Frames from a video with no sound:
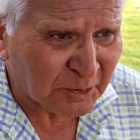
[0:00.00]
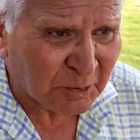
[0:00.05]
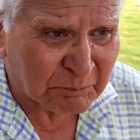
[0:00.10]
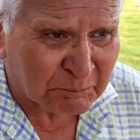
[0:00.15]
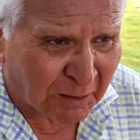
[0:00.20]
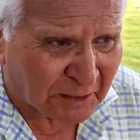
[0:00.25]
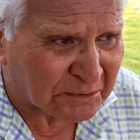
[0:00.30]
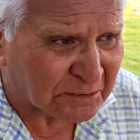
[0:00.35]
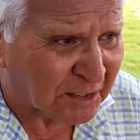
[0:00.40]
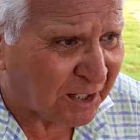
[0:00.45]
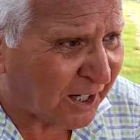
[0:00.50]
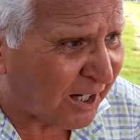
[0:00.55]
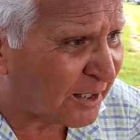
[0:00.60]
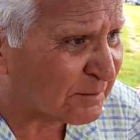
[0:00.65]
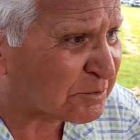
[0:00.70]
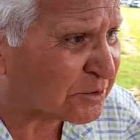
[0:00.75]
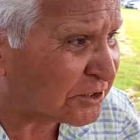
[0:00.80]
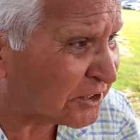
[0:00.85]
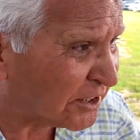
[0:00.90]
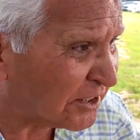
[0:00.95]
But I've
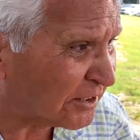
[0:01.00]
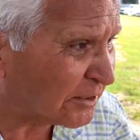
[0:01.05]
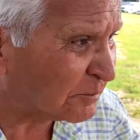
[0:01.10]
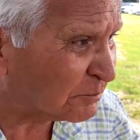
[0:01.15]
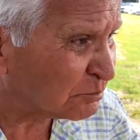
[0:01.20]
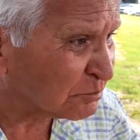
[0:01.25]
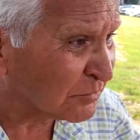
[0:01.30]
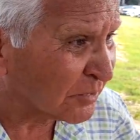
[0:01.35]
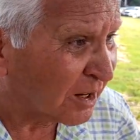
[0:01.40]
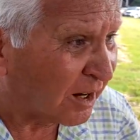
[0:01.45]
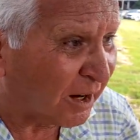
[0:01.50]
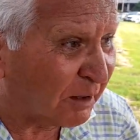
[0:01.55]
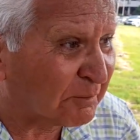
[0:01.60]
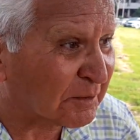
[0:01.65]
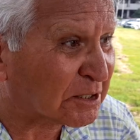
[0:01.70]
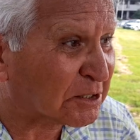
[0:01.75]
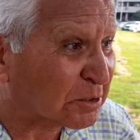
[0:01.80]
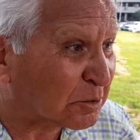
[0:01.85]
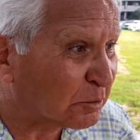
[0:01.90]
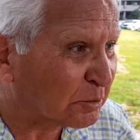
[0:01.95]
seen our
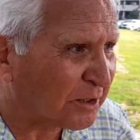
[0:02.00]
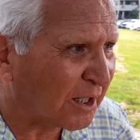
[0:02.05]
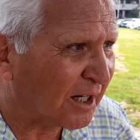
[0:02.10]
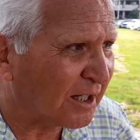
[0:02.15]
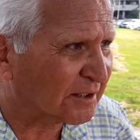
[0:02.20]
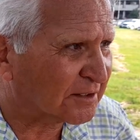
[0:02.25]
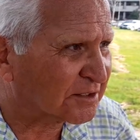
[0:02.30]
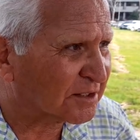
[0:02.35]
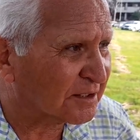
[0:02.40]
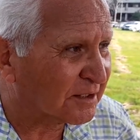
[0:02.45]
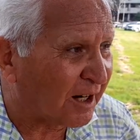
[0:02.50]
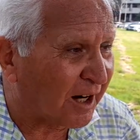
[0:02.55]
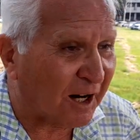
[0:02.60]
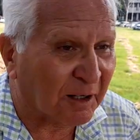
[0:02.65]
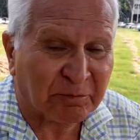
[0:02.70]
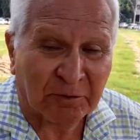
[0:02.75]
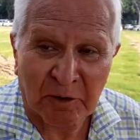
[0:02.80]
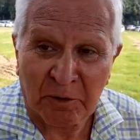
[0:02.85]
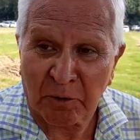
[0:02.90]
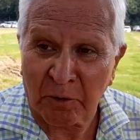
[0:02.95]
students,
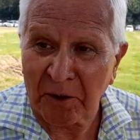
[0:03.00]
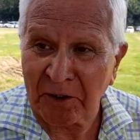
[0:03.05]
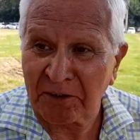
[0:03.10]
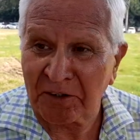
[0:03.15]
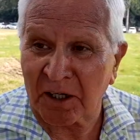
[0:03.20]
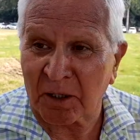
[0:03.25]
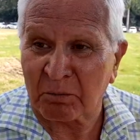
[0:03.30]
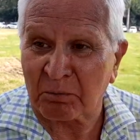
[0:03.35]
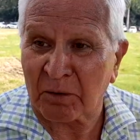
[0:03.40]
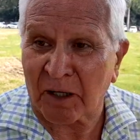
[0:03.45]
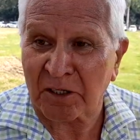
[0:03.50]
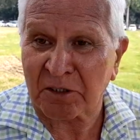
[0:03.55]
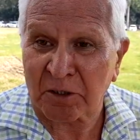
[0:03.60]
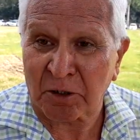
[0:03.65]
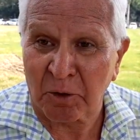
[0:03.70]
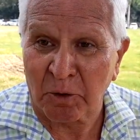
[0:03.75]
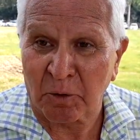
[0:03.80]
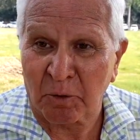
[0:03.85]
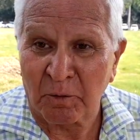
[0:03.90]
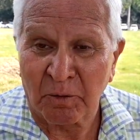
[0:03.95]
after doing their plus
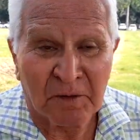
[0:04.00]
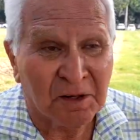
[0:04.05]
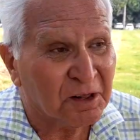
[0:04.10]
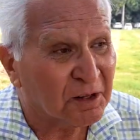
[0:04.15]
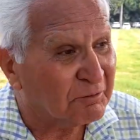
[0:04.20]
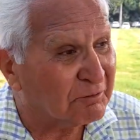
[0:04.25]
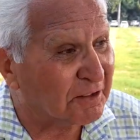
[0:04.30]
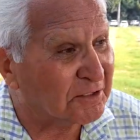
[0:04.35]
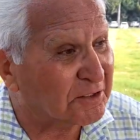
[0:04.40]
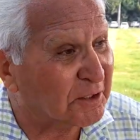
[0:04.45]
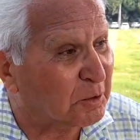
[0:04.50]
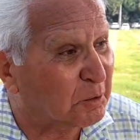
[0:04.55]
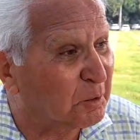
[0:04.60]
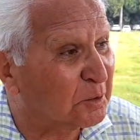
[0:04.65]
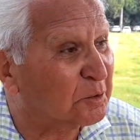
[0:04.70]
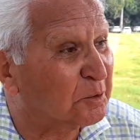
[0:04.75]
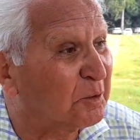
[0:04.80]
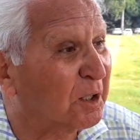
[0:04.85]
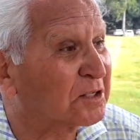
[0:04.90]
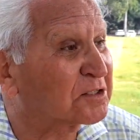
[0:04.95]
two, when they go
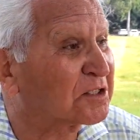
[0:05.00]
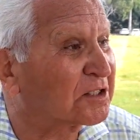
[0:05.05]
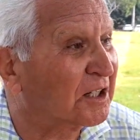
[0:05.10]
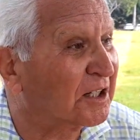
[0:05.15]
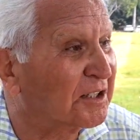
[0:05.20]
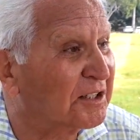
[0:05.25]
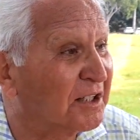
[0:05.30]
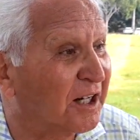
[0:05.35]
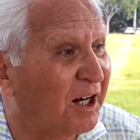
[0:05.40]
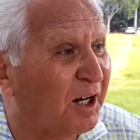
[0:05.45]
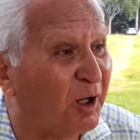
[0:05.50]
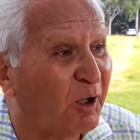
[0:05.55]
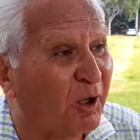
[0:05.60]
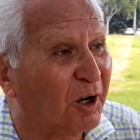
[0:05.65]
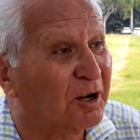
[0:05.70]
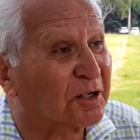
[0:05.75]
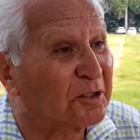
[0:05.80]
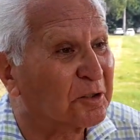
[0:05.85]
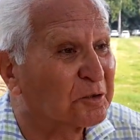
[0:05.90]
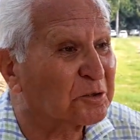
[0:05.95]
to Australia
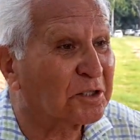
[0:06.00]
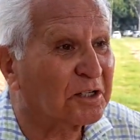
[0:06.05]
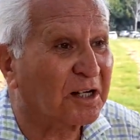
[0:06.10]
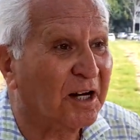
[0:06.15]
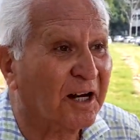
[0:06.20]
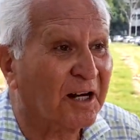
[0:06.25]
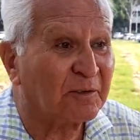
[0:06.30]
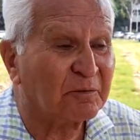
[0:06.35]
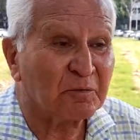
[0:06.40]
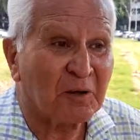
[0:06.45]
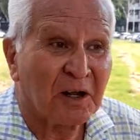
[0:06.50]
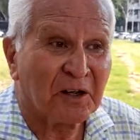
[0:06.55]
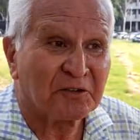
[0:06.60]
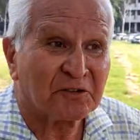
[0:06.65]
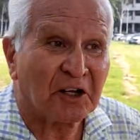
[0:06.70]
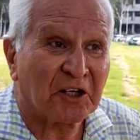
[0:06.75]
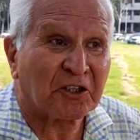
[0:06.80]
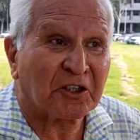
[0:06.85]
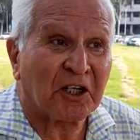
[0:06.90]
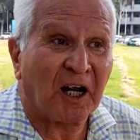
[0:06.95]
or New Zealand,
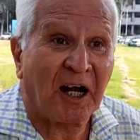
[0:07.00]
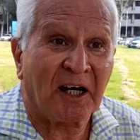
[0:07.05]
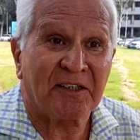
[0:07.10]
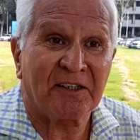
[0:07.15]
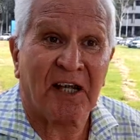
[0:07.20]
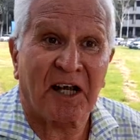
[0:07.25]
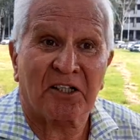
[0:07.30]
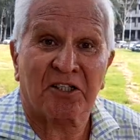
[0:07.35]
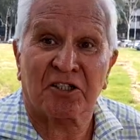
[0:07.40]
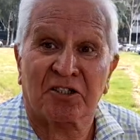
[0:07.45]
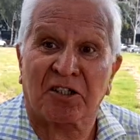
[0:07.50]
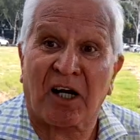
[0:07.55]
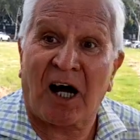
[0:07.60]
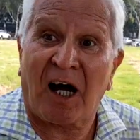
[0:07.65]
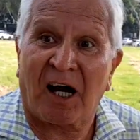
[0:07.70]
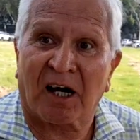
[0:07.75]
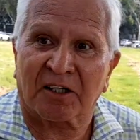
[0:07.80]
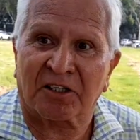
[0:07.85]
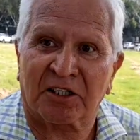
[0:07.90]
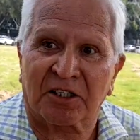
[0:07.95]
they shine like
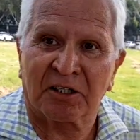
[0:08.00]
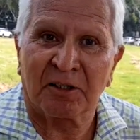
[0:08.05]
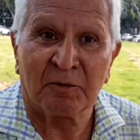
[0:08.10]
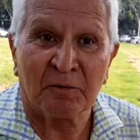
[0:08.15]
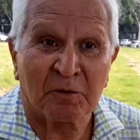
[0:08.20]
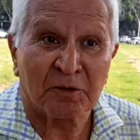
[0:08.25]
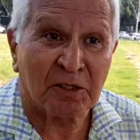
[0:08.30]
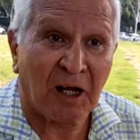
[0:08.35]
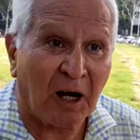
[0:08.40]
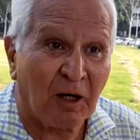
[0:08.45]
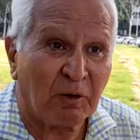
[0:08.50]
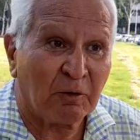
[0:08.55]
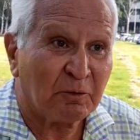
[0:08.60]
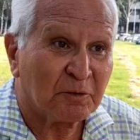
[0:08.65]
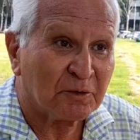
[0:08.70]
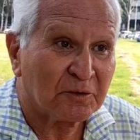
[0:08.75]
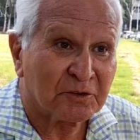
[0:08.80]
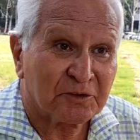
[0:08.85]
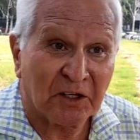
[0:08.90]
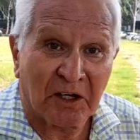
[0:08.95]
stars. Now,
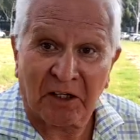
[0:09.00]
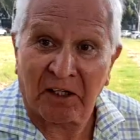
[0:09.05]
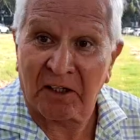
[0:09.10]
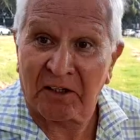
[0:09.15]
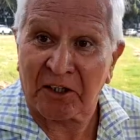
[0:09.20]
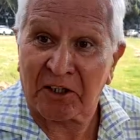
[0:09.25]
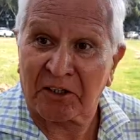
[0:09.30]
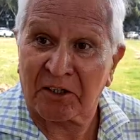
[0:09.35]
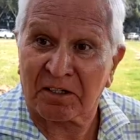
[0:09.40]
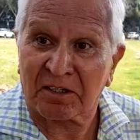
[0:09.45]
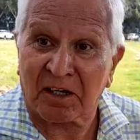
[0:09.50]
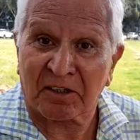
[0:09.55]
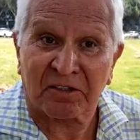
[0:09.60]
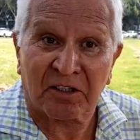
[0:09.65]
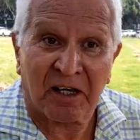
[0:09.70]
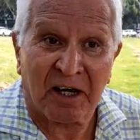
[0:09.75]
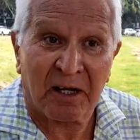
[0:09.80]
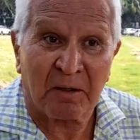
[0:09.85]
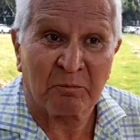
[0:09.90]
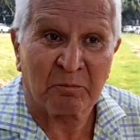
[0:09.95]
the conditions are
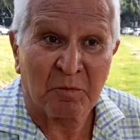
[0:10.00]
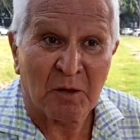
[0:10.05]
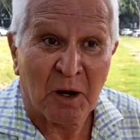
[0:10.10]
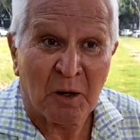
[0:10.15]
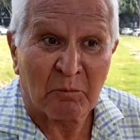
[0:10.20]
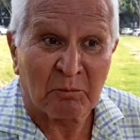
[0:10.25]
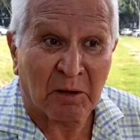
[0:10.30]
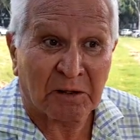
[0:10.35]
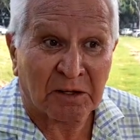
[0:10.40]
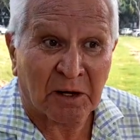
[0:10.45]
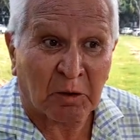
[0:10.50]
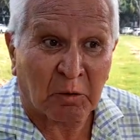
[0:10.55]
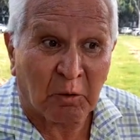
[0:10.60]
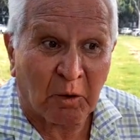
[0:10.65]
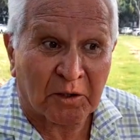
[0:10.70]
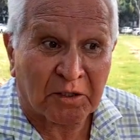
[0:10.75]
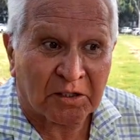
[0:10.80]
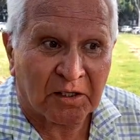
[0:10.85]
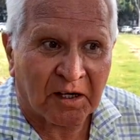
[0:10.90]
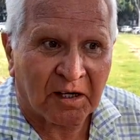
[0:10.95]
same. But the
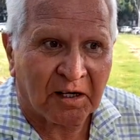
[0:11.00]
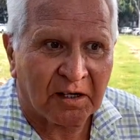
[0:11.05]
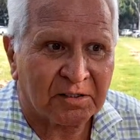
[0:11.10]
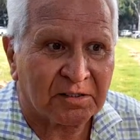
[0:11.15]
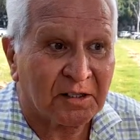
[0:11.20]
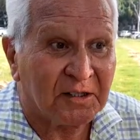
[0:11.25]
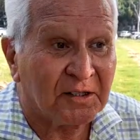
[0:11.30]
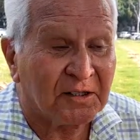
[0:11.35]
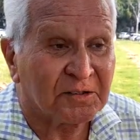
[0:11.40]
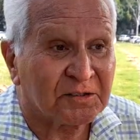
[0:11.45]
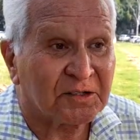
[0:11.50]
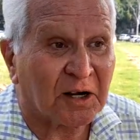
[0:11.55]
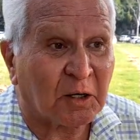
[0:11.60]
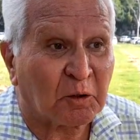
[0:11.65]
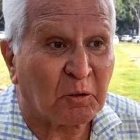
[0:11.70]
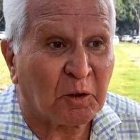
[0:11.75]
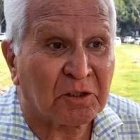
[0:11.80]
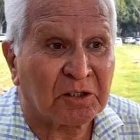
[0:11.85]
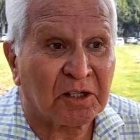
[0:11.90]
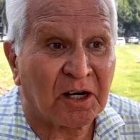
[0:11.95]
question is the
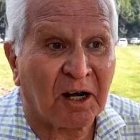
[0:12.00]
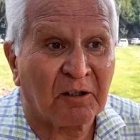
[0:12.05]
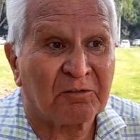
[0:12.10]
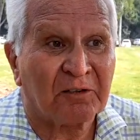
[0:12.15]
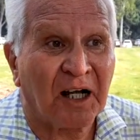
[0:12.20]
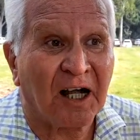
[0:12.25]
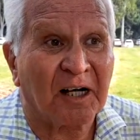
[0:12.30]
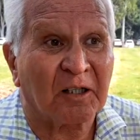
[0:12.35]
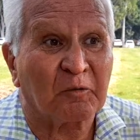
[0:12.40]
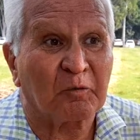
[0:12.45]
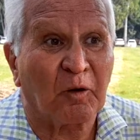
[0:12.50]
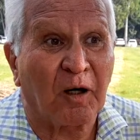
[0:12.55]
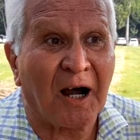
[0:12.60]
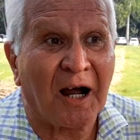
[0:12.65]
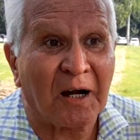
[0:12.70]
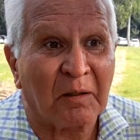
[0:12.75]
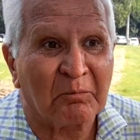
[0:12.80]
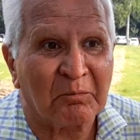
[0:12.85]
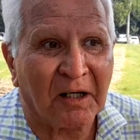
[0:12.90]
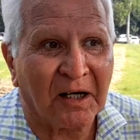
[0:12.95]
question of
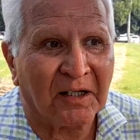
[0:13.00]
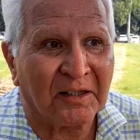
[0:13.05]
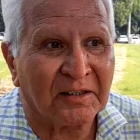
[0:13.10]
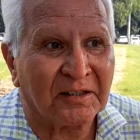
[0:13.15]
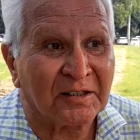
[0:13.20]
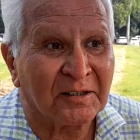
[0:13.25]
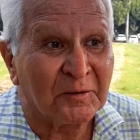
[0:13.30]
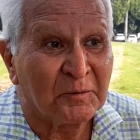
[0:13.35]
environment.